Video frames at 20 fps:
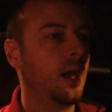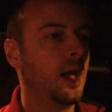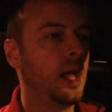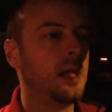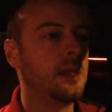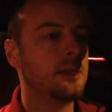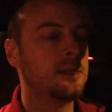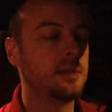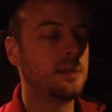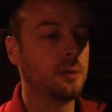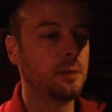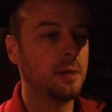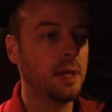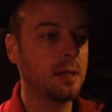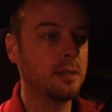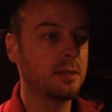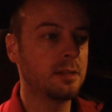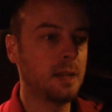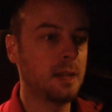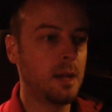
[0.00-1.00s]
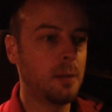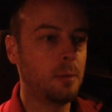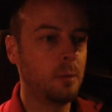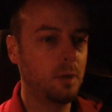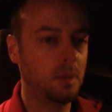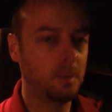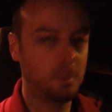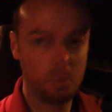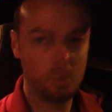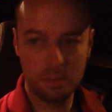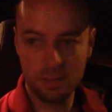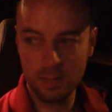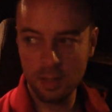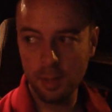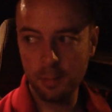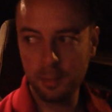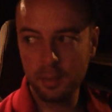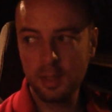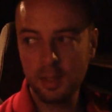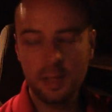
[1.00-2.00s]
until next time when it boots
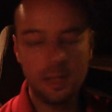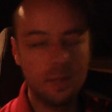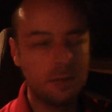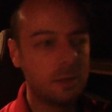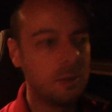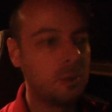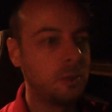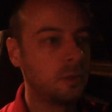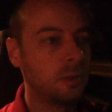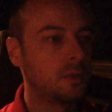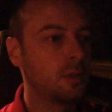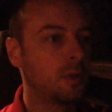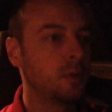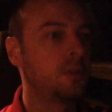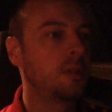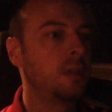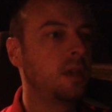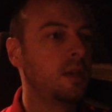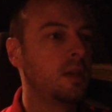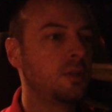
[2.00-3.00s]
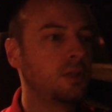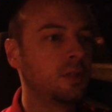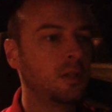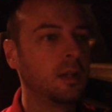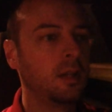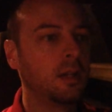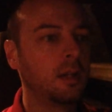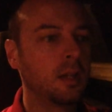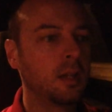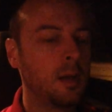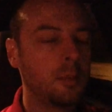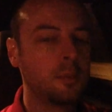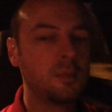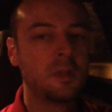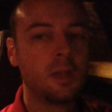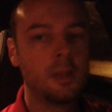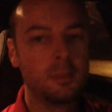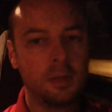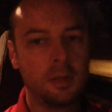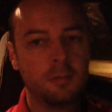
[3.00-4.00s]
up and it gets a new association and it
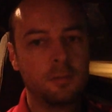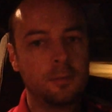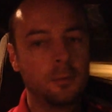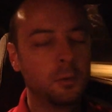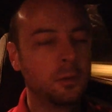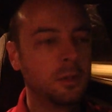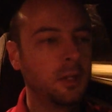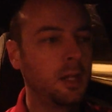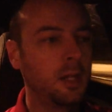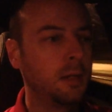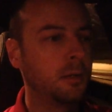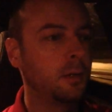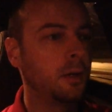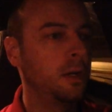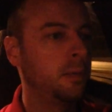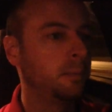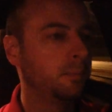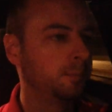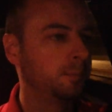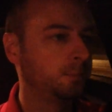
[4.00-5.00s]
comes up at full data rate.